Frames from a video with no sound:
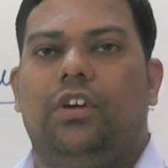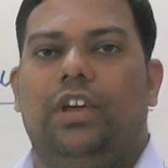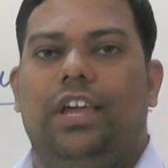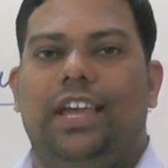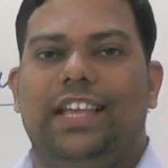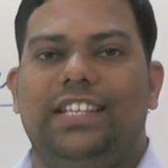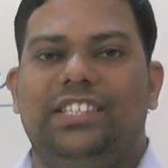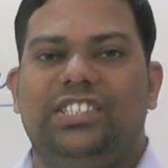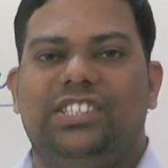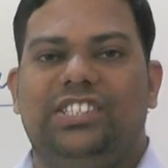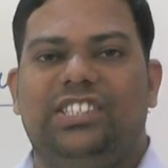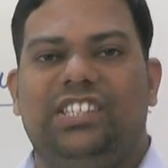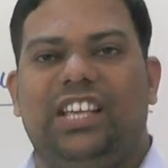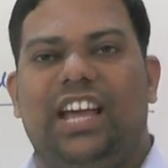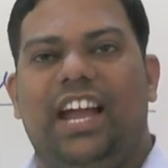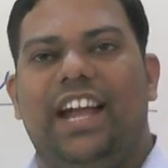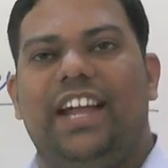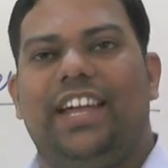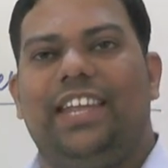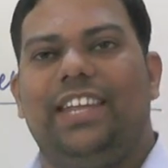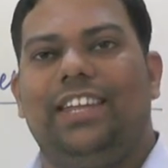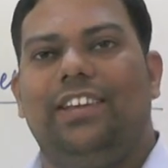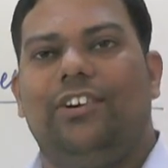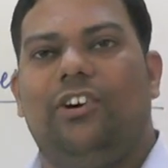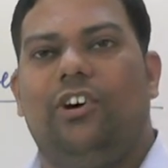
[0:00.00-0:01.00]

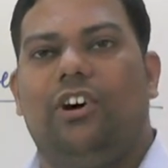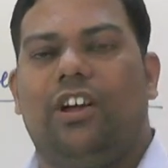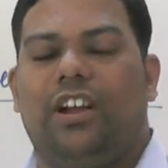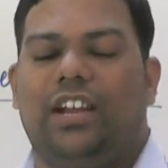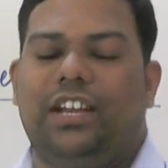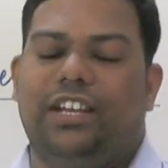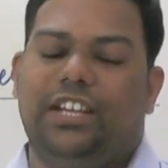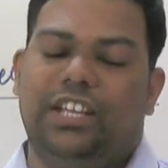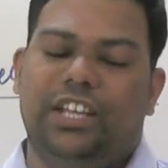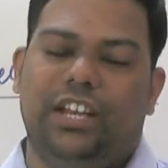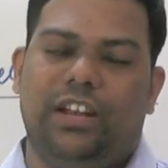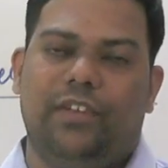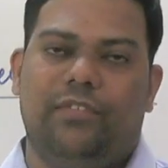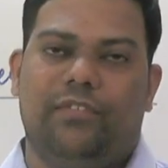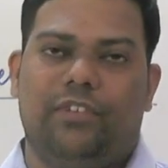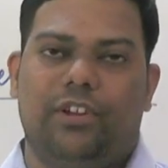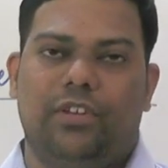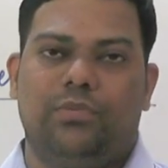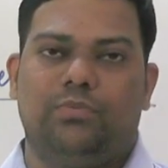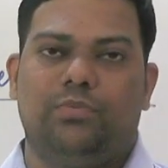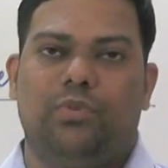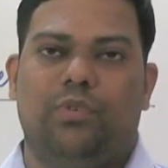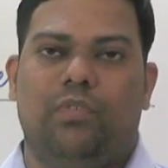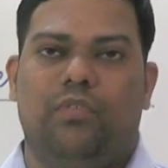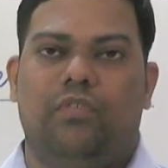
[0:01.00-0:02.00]
NCERT or any
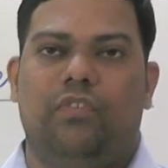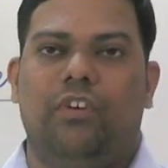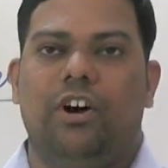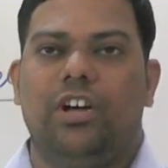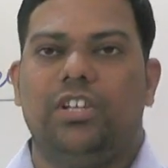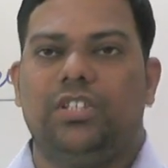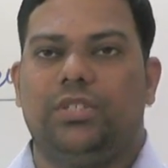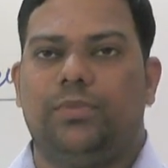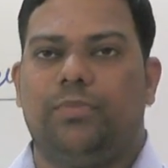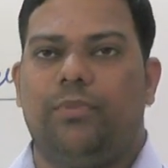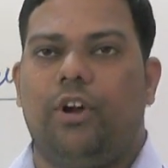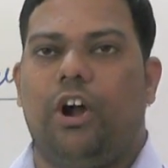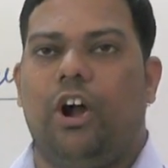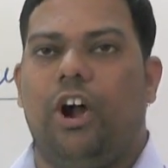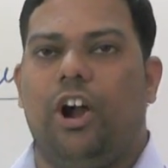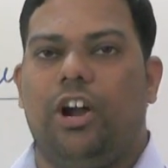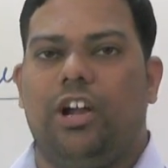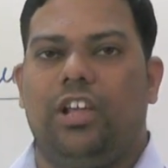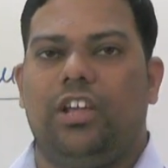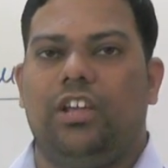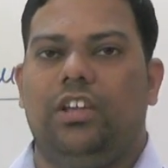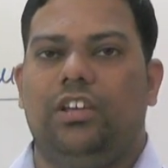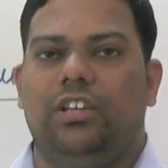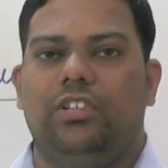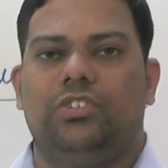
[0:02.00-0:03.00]
reference book. First
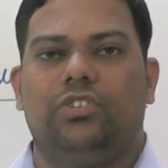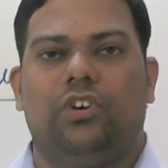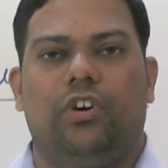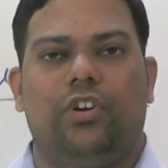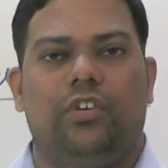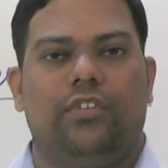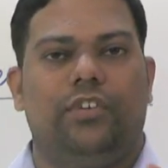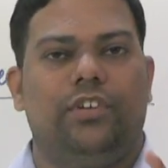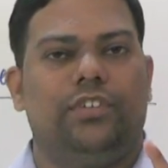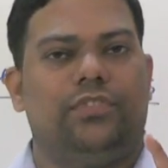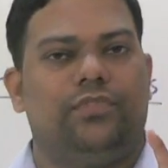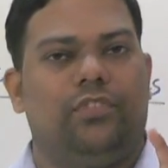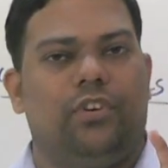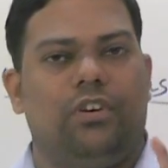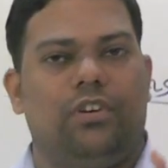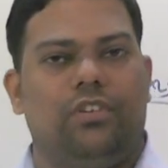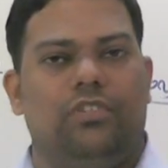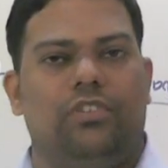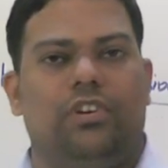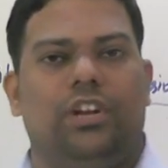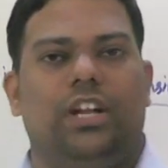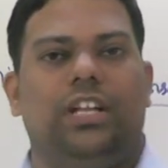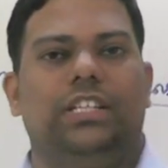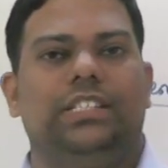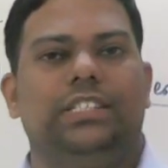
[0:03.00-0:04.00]
priority is always for
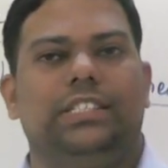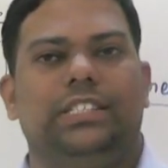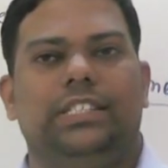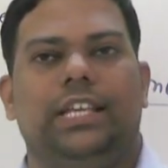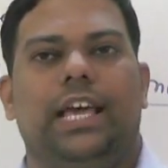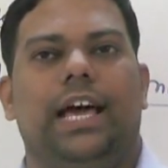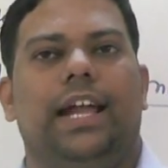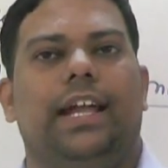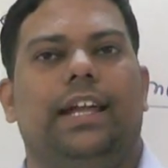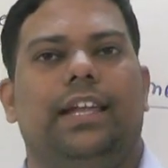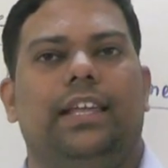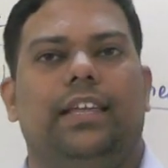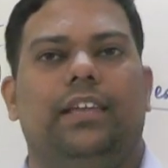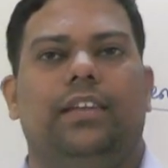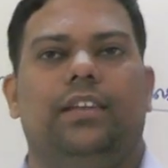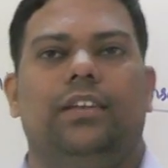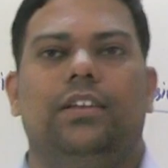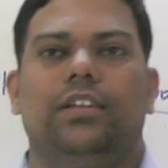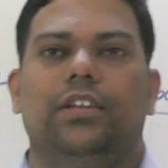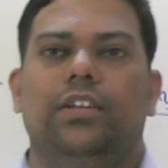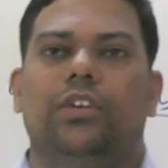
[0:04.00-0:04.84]
your NCERT.